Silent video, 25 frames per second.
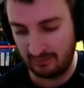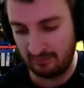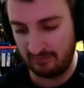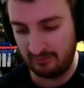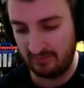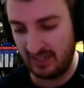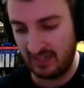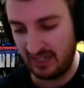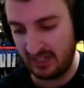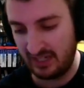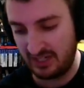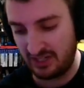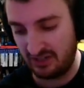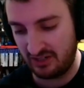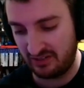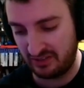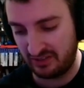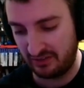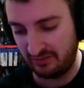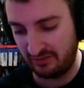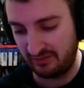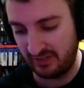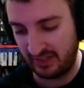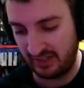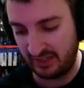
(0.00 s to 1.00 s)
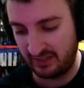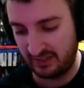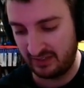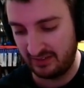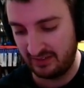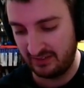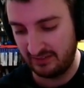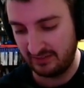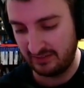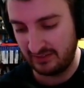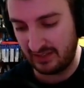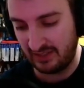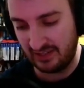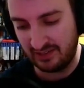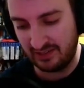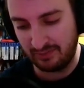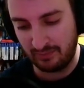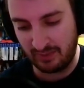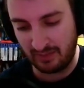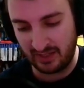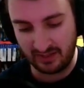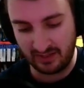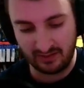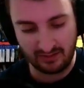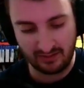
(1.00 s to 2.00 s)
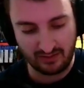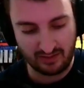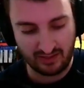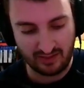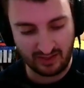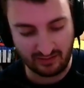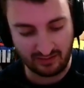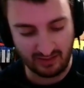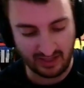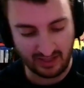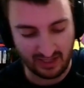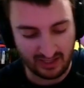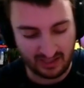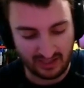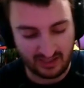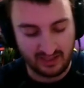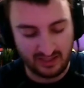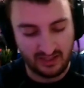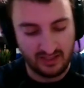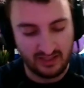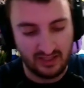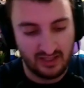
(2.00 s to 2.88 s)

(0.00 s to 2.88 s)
Not a Charizard fan. That's my theory on it.